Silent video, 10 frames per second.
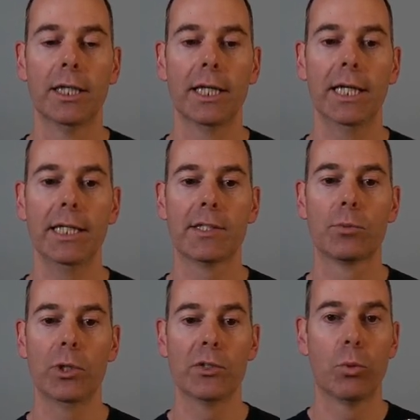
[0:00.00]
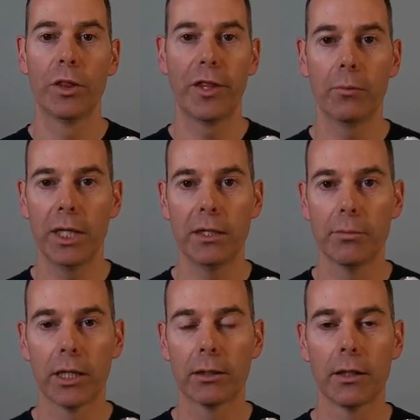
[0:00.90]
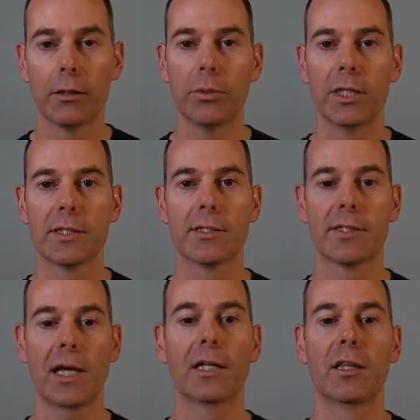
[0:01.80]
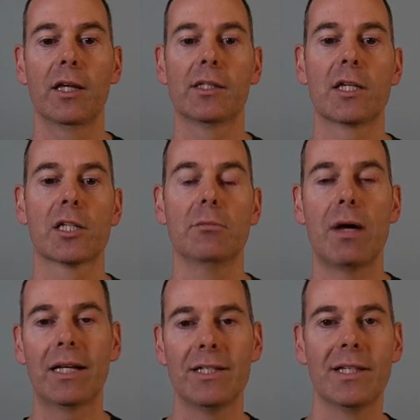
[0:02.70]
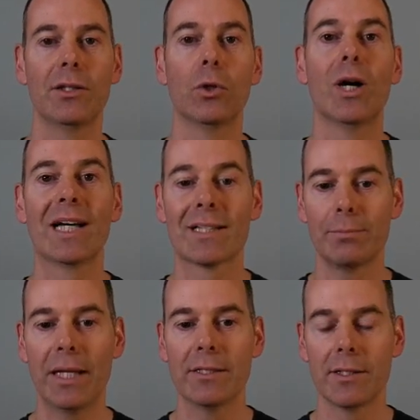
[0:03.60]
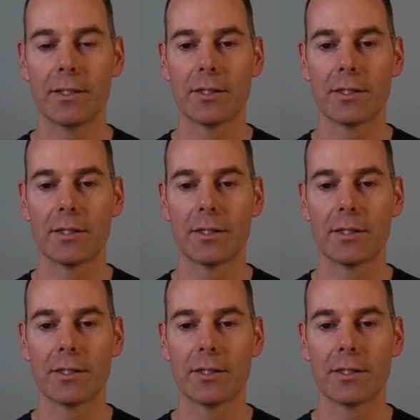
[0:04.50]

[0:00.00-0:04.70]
it's one thing making money online, but it's the second thing is actually managing your expenses.